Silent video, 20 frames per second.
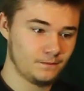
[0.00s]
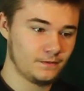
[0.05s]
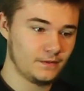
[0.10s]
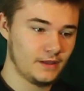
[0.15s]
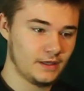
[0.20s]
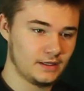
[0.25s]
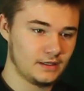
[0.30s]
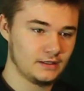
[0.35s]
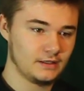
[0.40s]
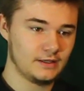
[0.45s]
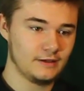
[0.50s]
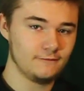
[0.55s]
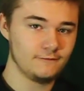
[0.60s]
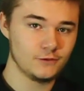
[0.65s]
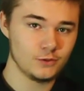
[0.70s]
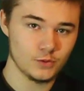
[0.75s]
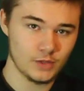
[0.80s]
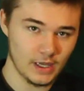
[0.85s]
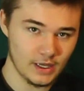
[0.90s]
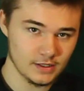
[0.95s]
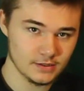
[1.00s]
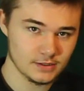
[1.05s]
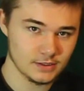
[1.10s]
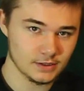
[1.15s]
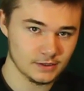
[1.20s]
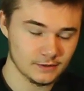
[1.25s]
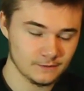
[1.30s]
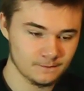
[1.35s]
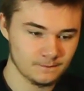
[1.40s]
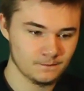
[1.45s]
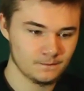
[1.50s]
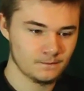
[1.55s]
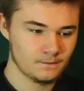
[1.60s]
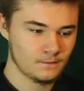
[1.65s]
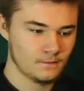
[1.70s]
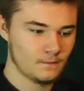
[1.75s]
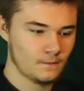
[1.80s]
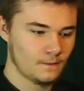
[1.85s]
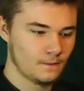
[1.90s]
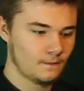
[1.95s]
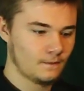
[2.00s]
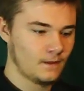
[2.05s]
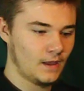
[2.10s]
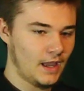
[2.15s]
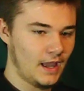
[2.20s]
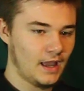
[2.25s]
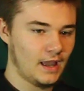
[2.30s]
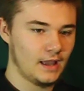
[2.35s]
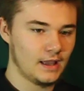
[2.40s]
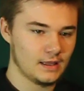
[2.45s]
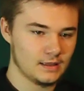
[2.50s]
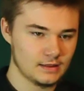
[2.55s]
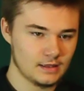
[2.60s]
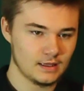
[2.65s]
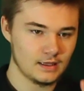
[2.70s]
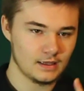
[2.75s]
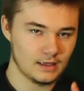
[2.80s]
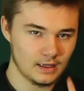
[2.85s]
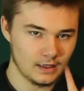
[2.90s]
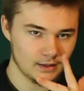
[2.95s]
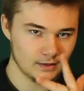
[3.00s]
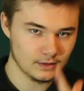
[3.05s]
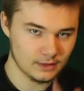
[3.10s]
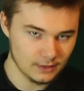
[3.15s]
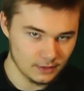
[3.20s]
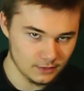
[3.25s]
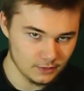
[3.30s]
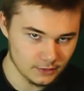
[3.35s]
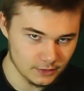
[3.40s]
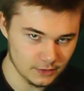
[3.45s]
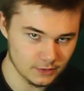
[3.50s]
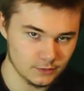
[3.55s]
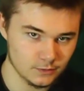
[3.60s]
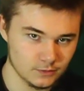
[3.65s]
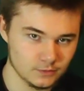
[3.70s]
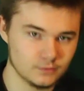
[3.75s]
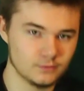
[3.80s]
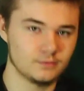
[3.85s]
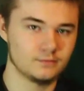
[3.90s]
they can give you cancer, and they can kill you.